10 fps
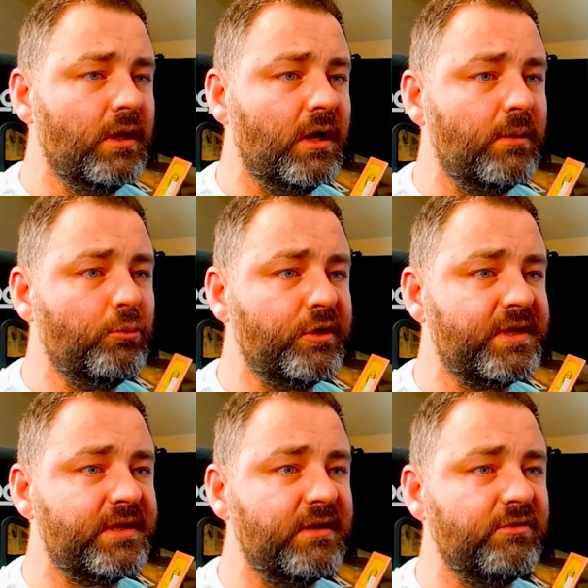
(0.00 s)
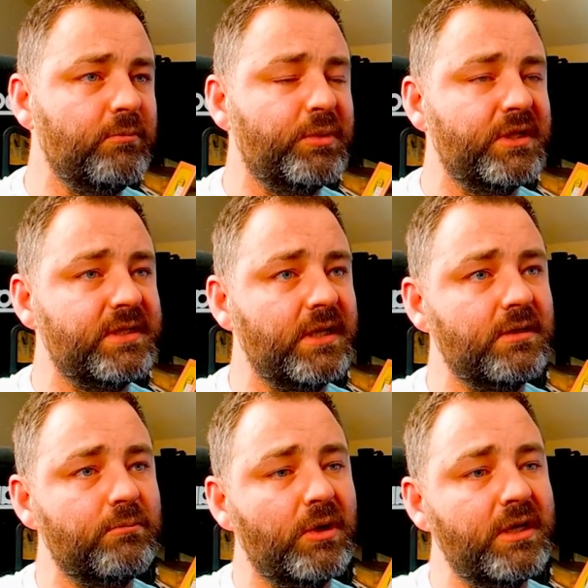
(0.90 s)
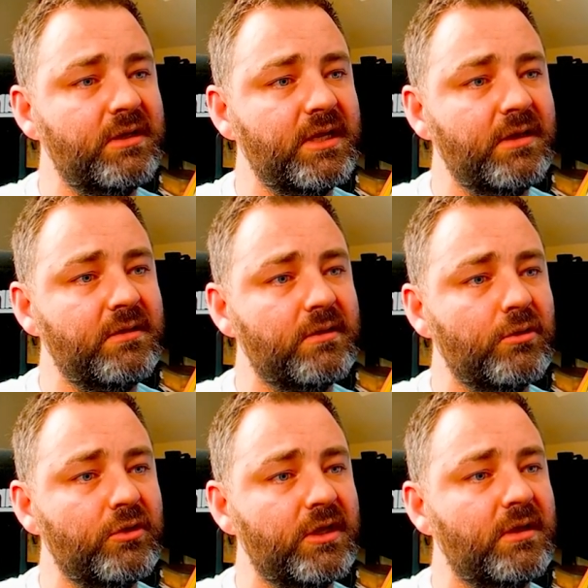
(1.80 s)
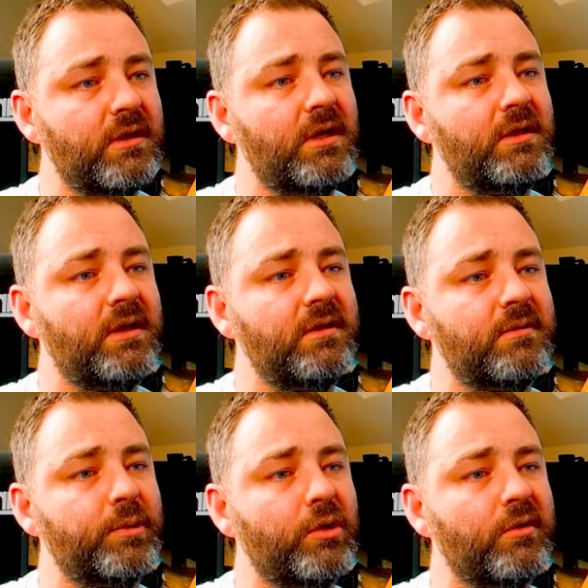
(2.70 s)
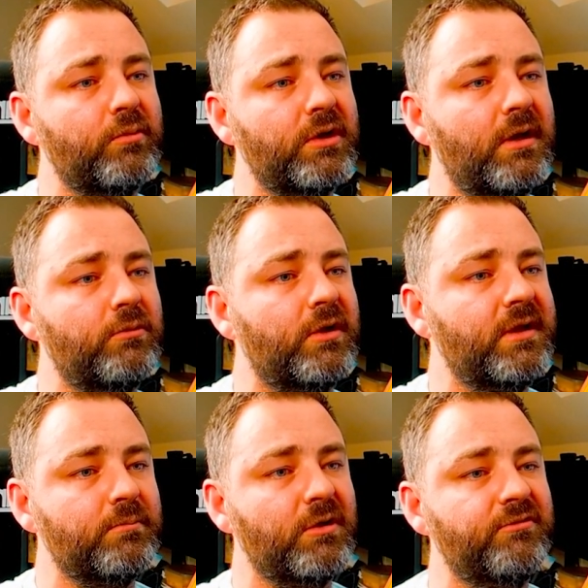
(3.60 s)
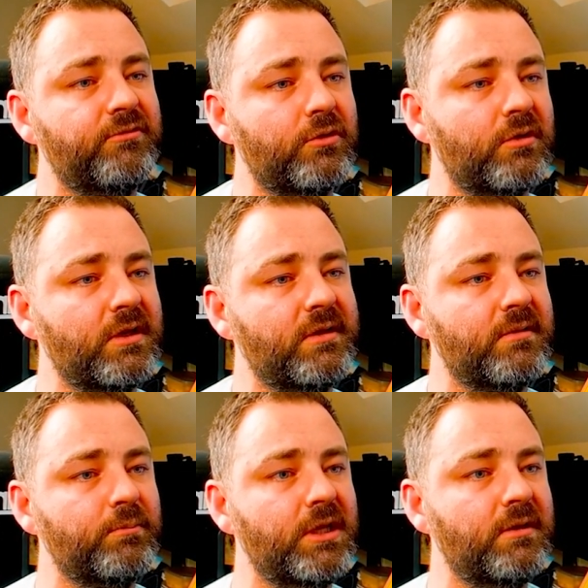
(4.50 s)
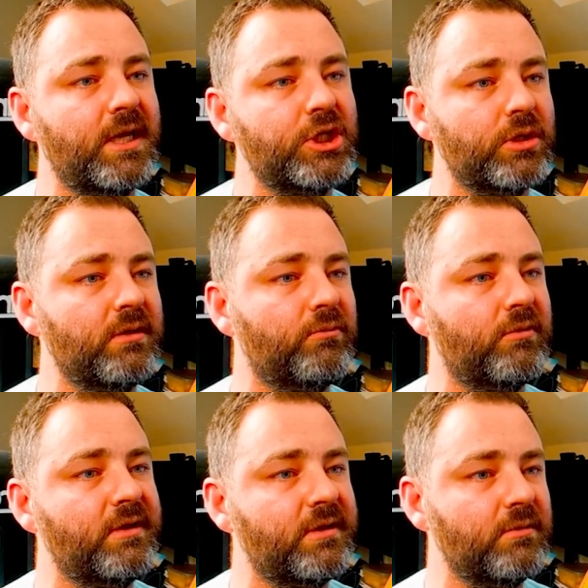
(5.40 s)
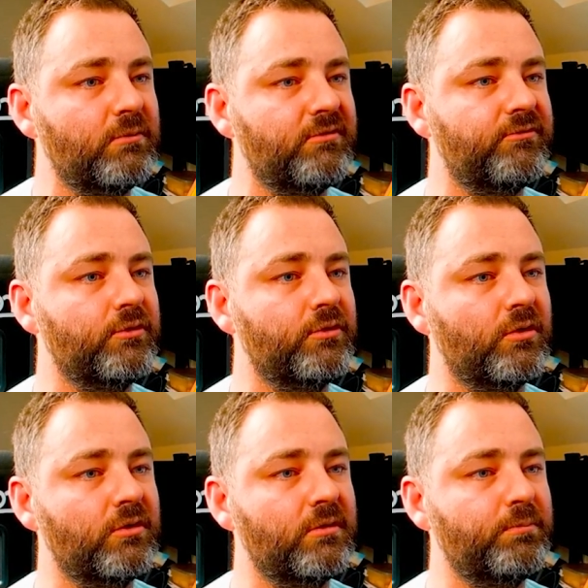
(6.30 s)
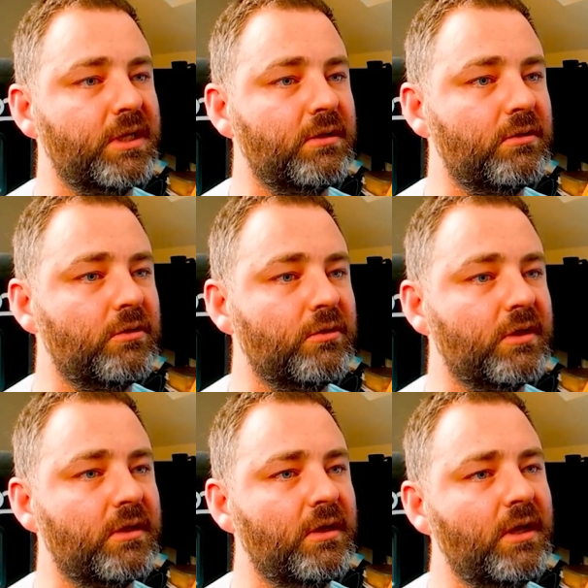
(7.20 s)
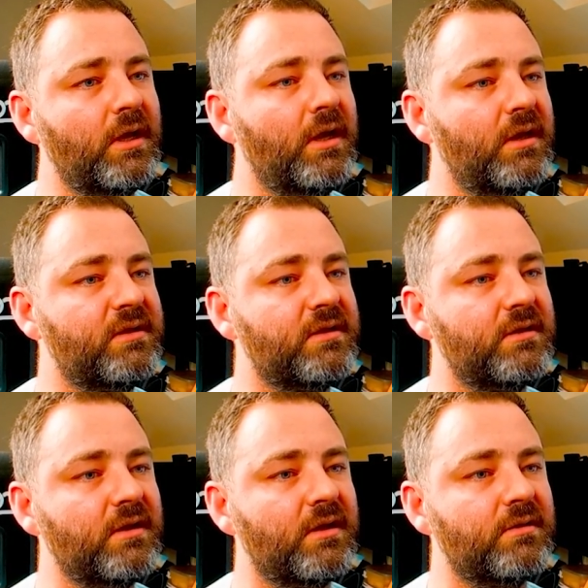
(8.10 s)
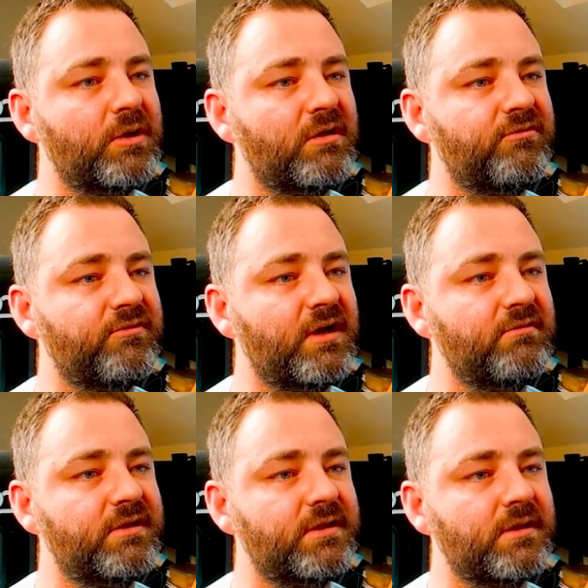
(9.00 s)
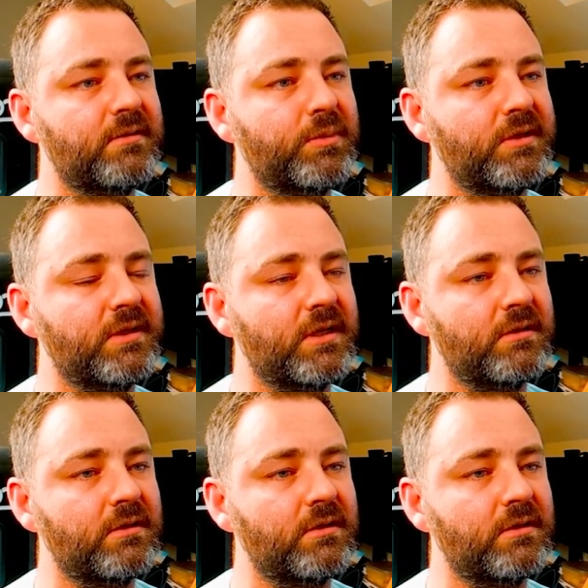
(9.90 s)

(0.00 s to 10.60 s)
I'm on 7% my dead zone here. That is because when I rest my foot, this is me naturally resting my foot on the pedal. Okay, it's sitting at about 5-6%.